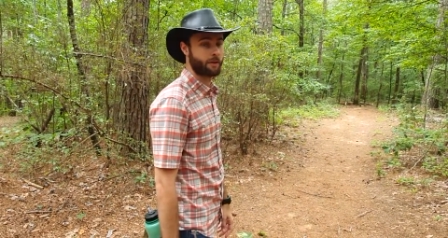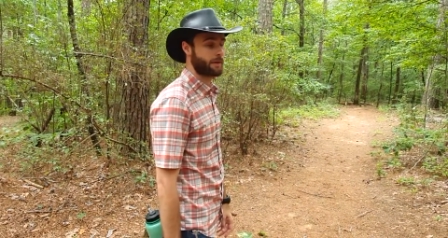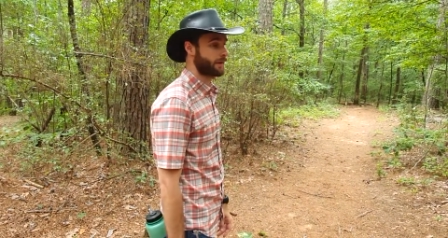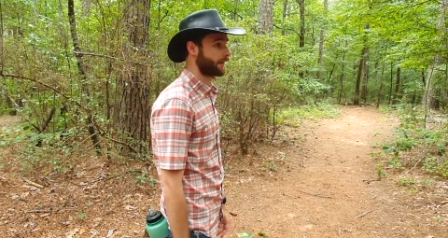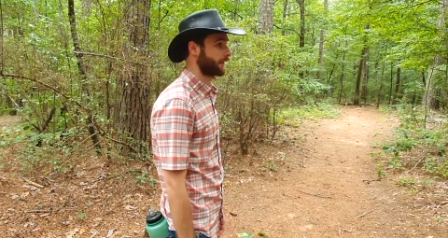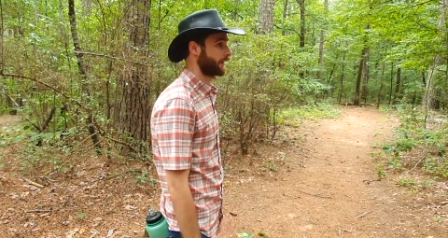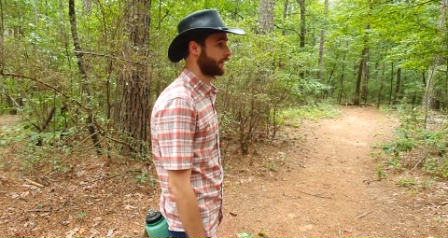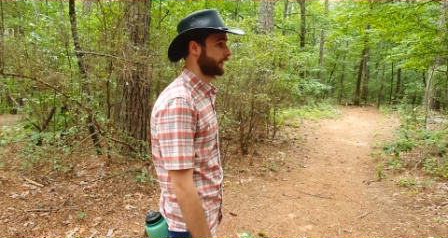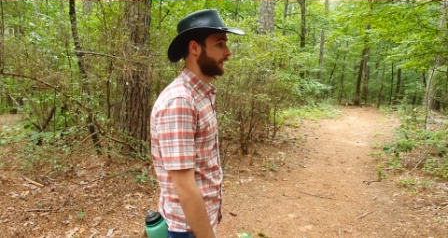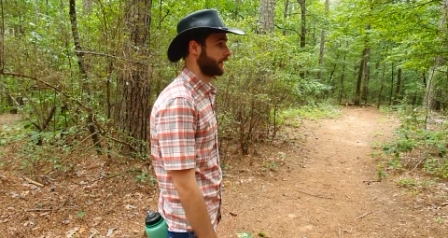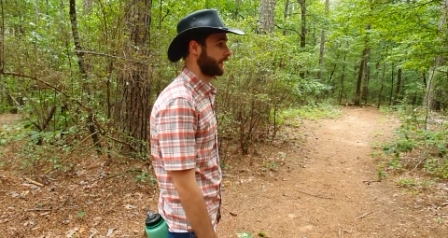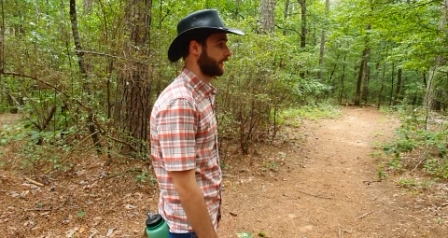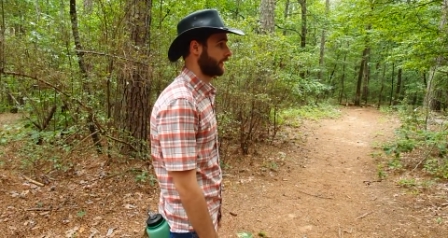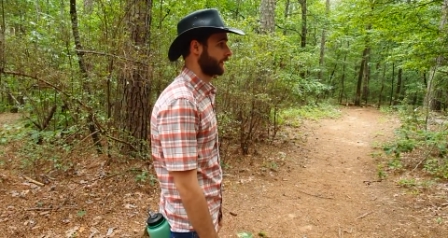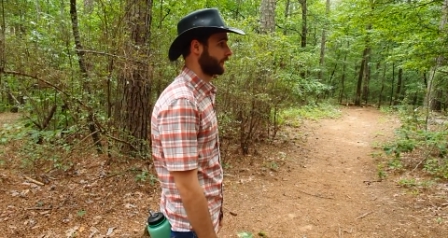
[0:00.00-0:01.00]
and then
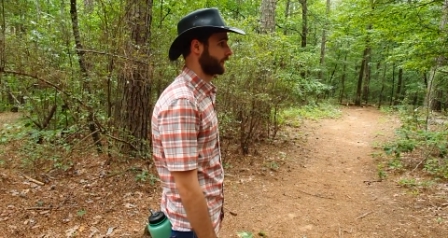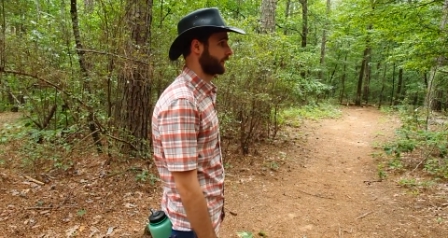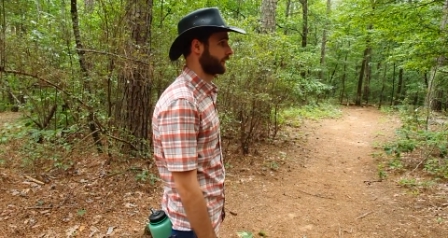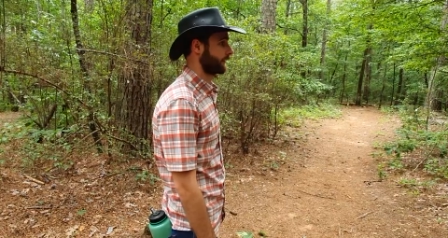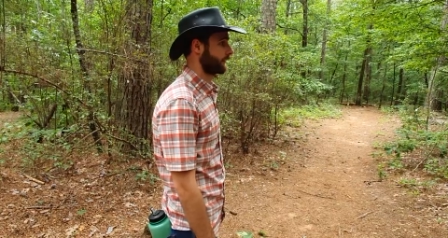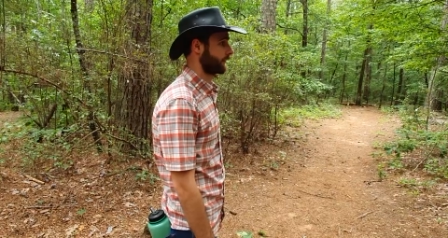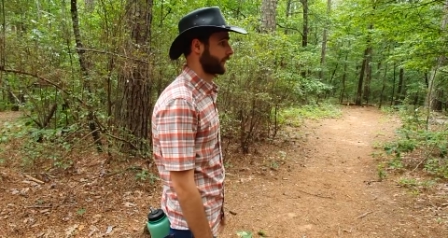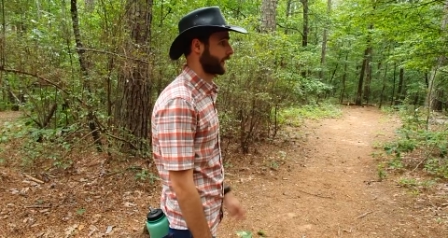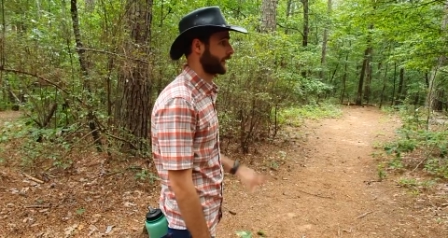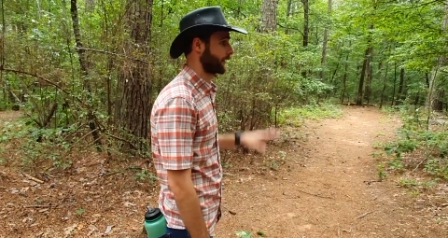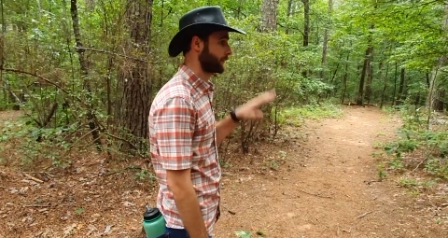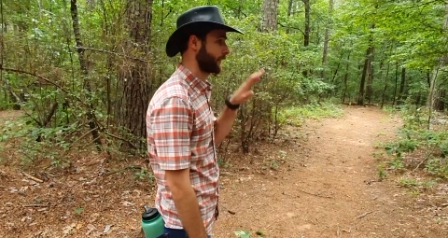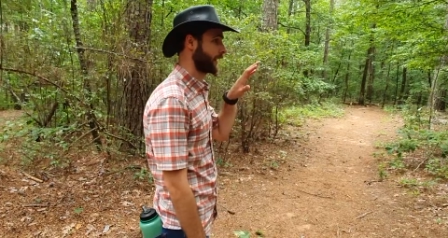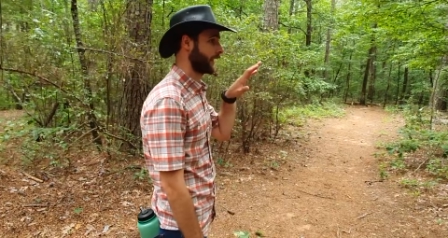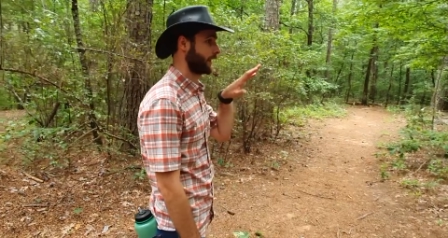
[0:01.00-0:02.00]

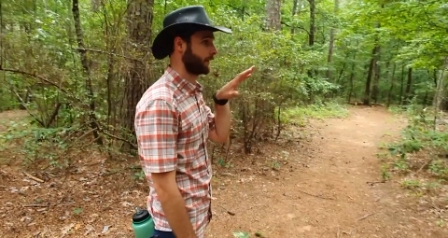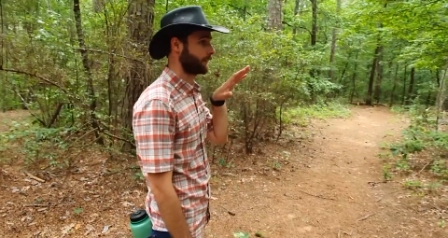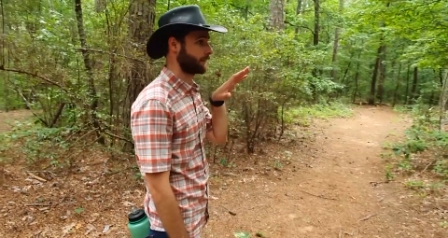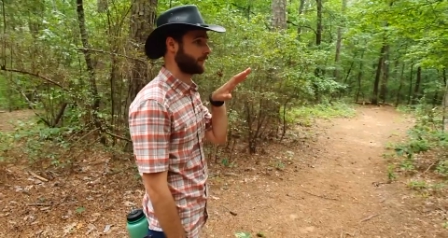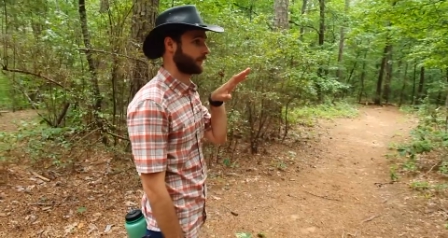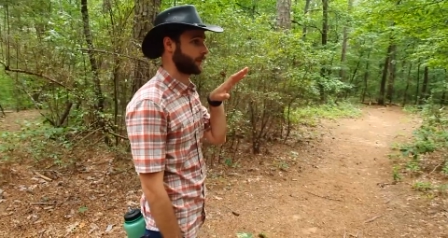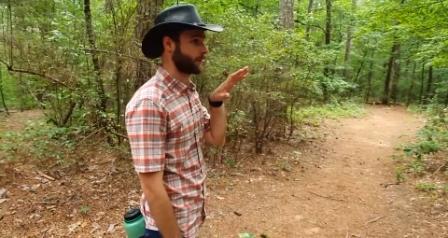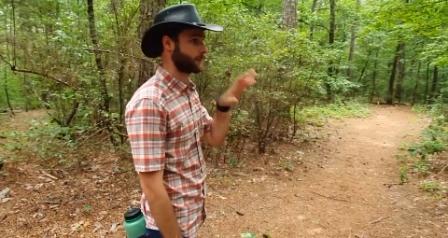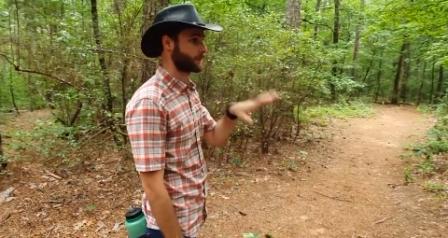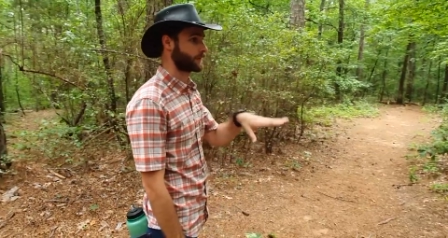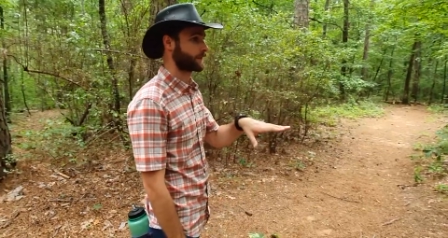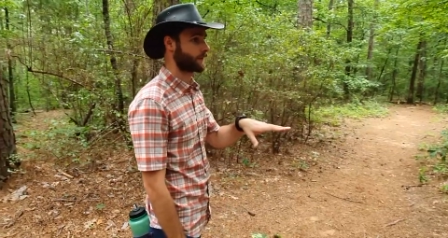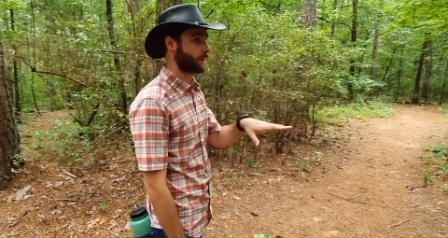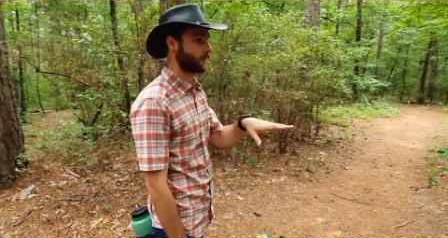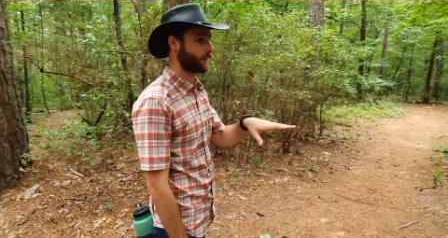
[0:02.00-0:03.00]
it became used
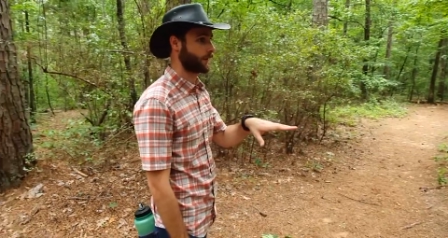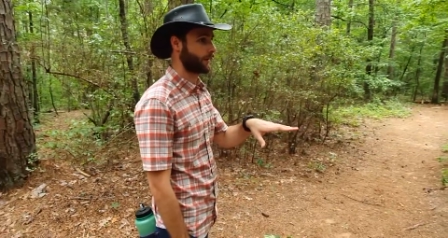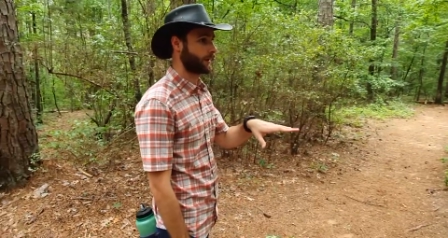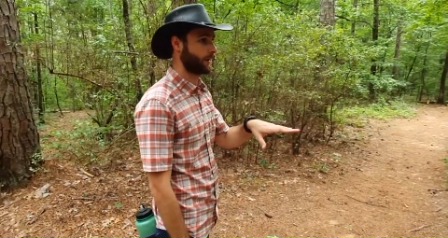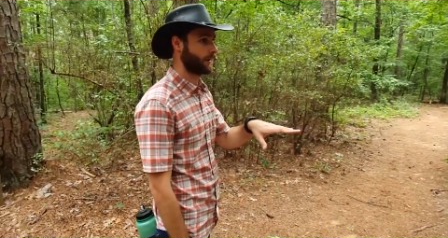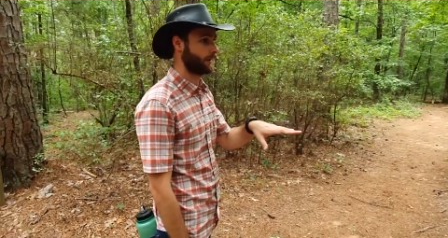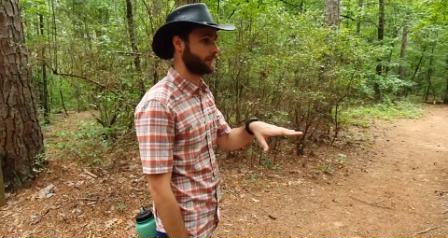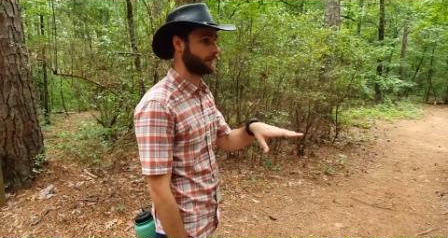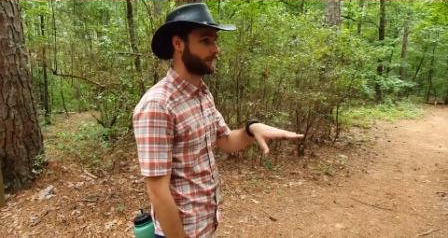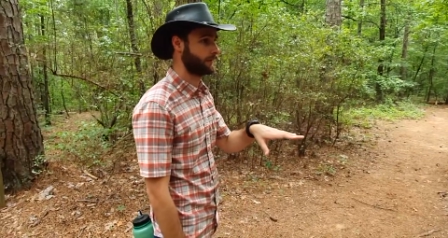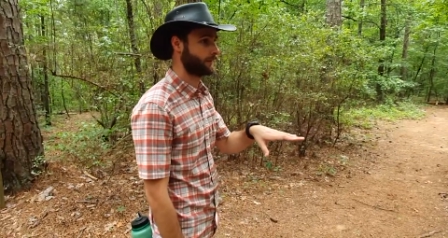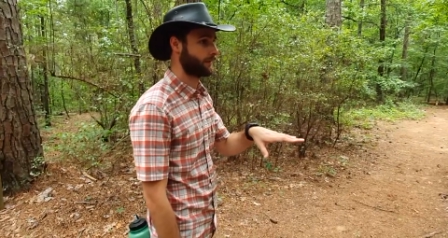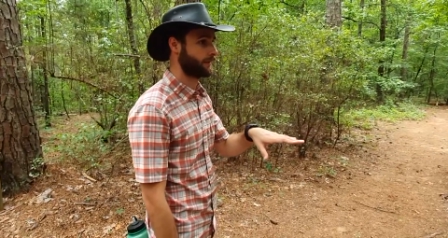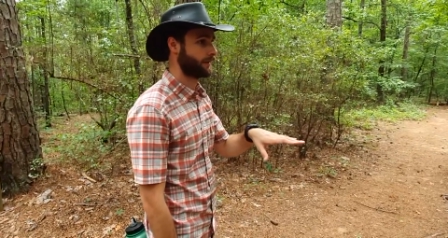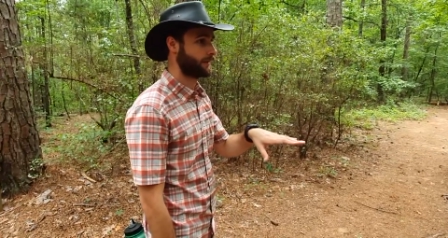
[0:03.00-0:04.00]
for
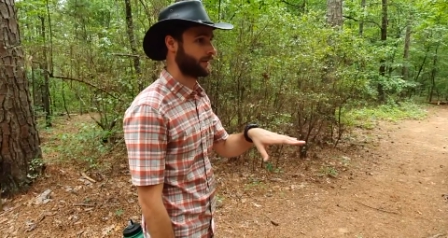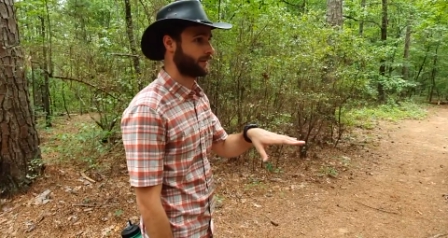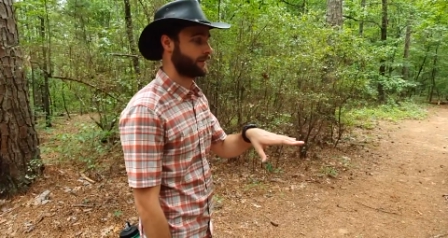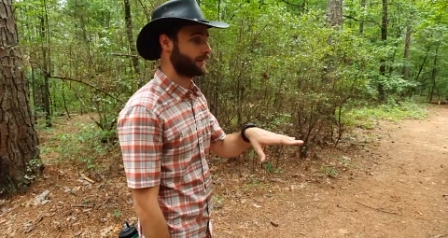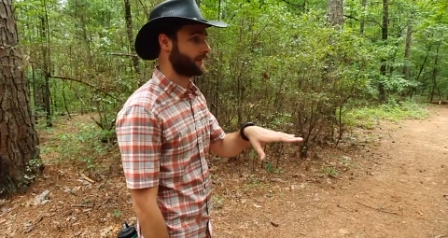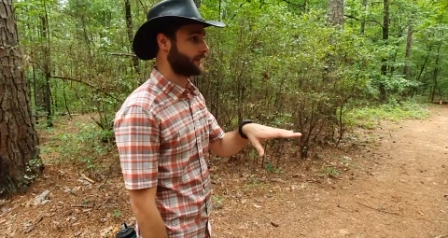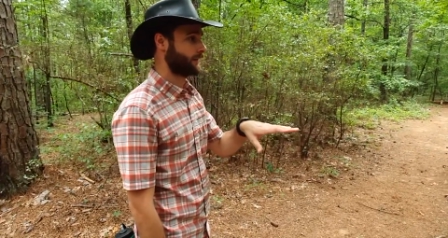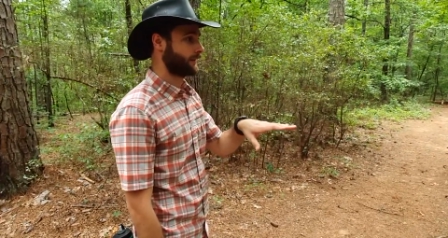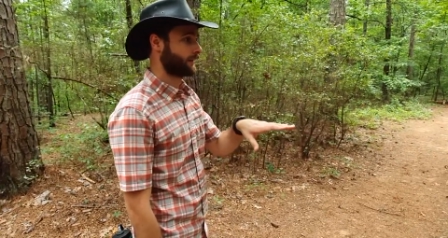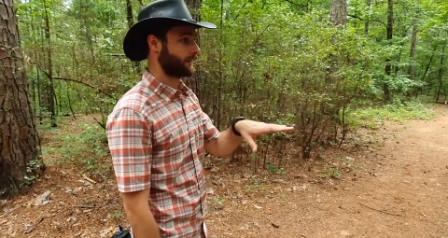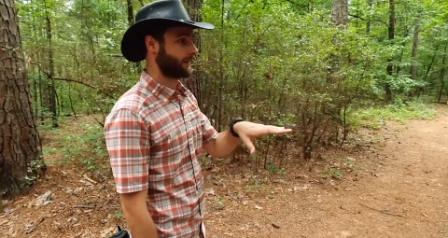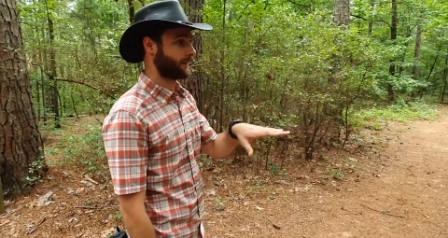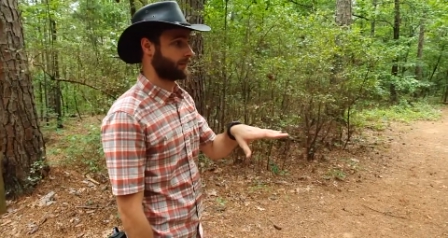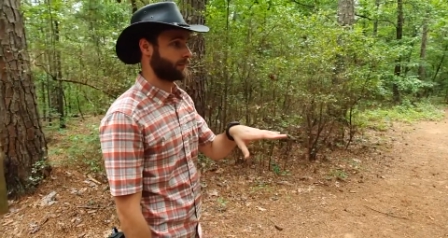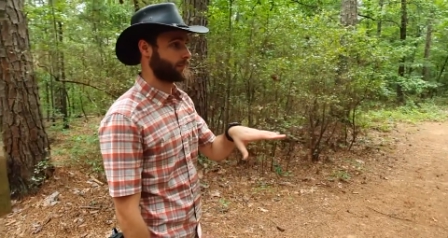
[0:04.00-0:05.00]

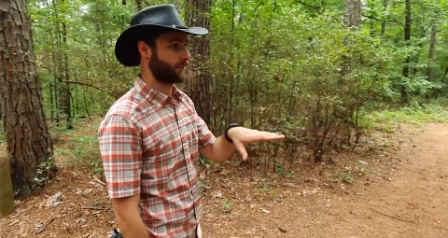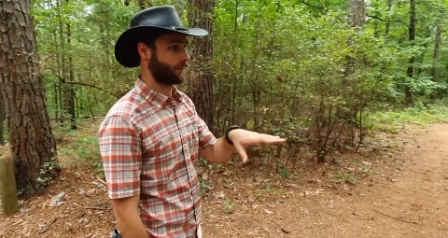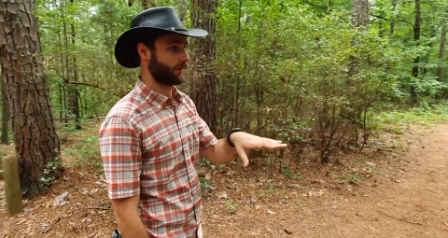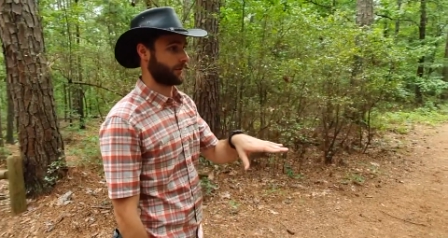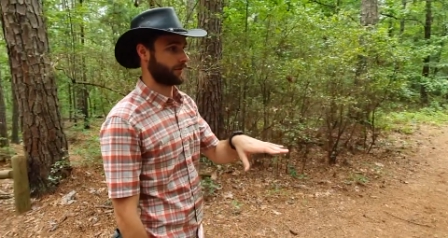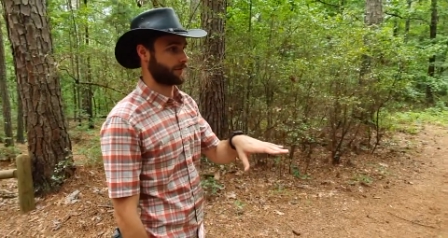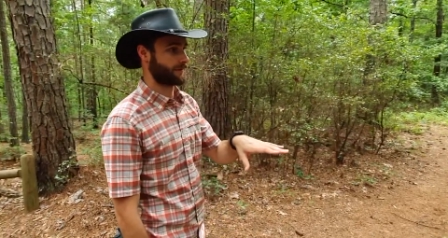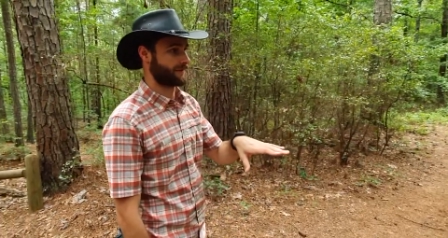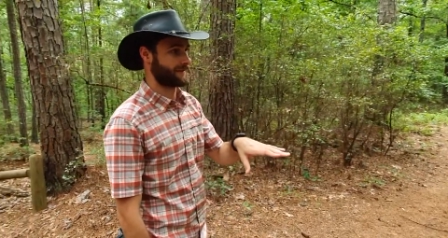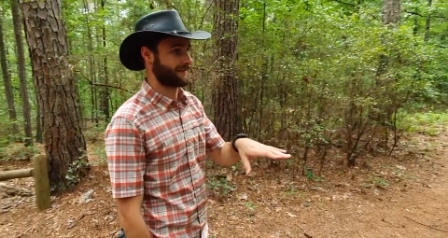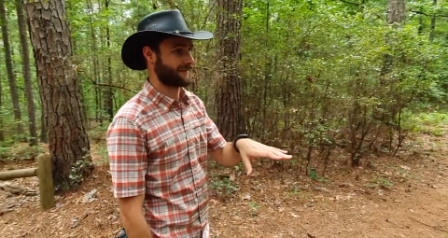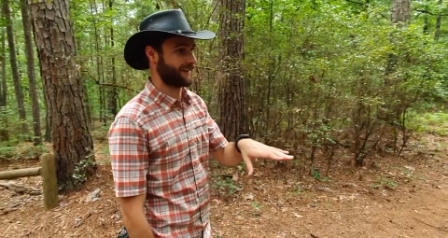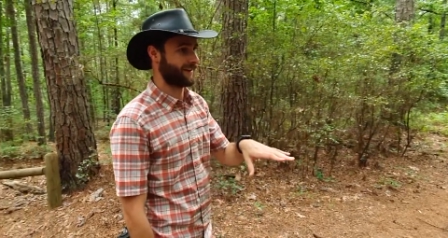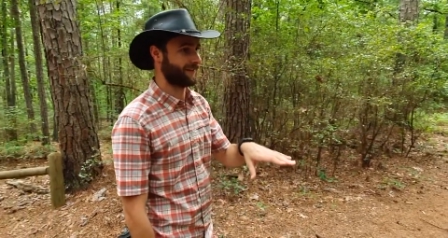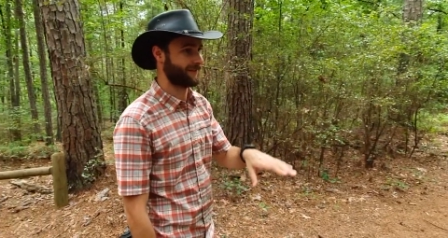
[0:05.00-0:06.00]
like bootleggers and
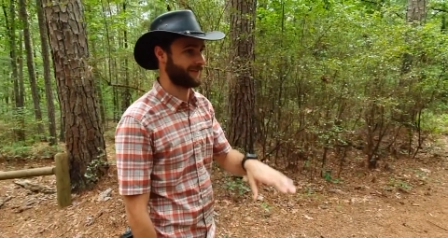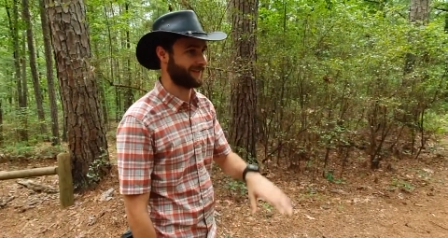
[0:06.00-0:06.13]
stuff.